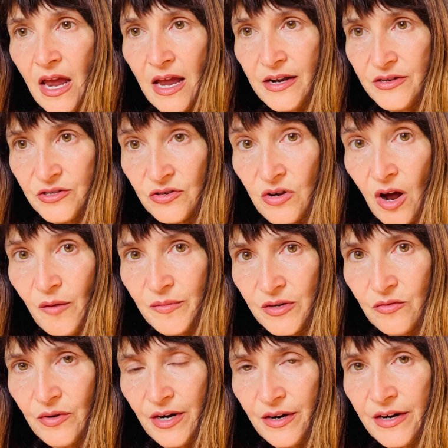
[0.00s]
And do not
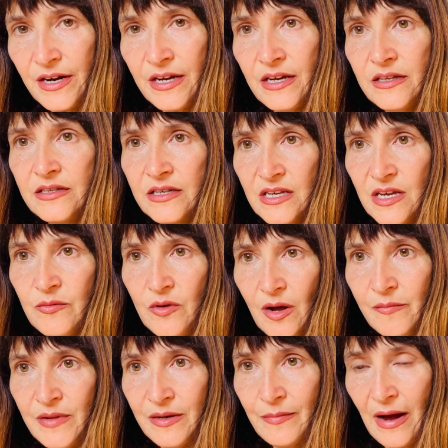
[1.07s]
be weary to keep
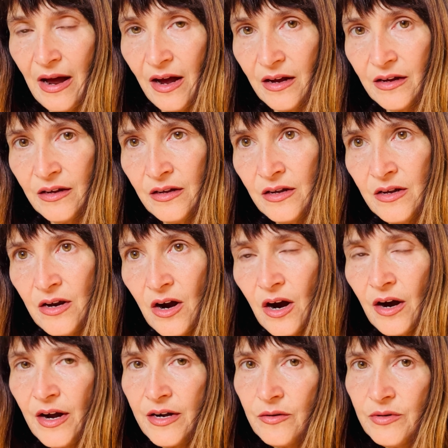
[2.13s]
coming back.
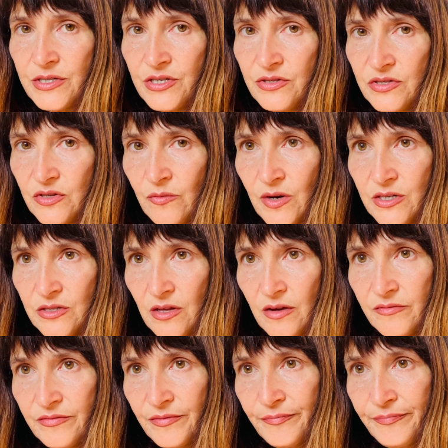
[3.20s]
All right, I wish you so much love.